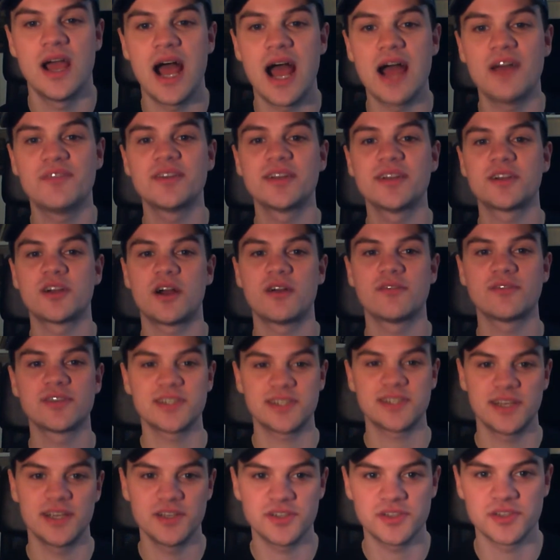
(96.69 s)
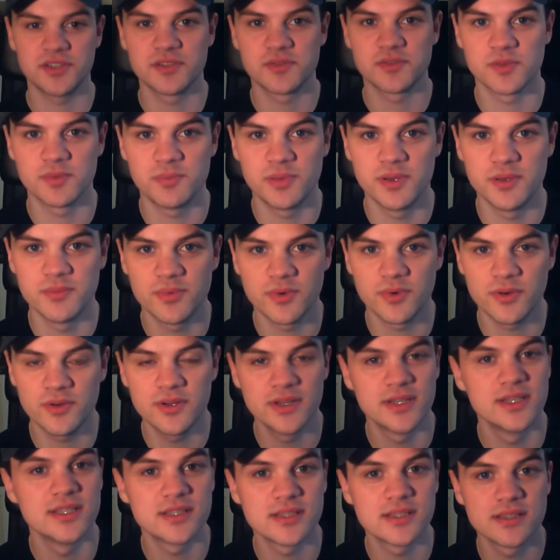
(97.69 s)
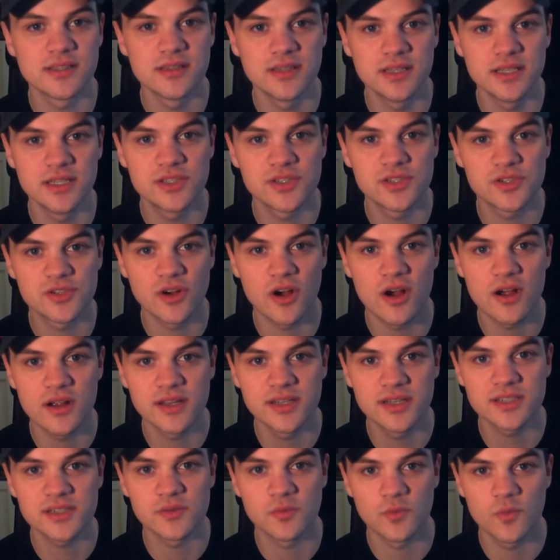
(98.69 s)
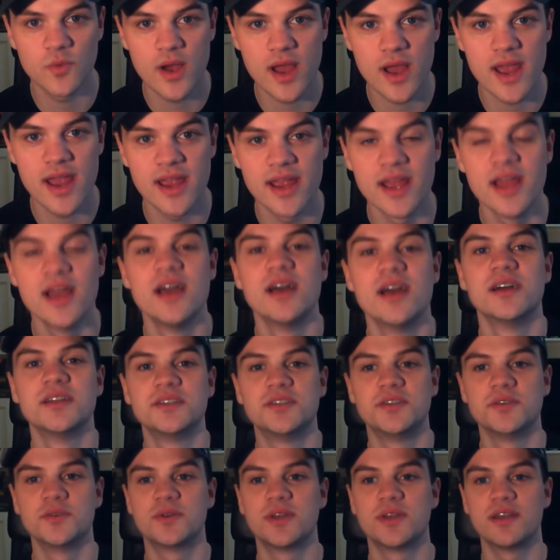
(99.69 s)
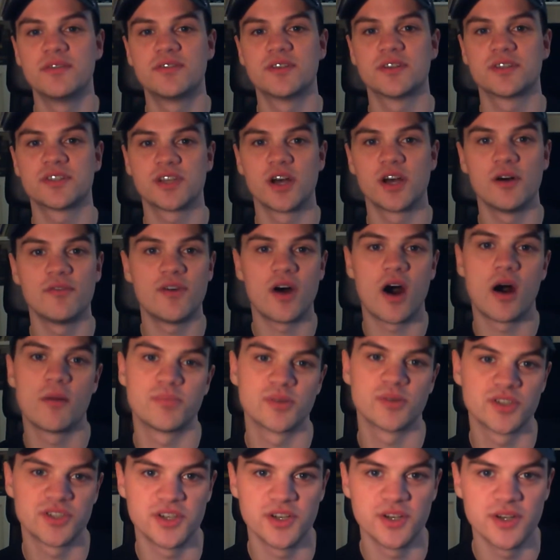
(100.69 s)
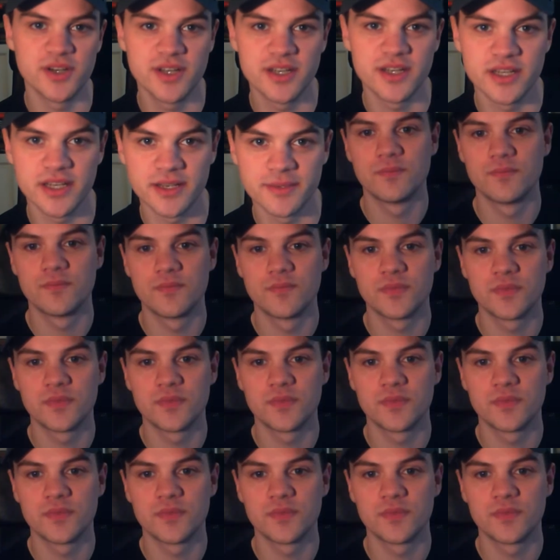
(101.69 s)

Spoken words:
Having conversations with people is the strongest way to give yourself opportunity.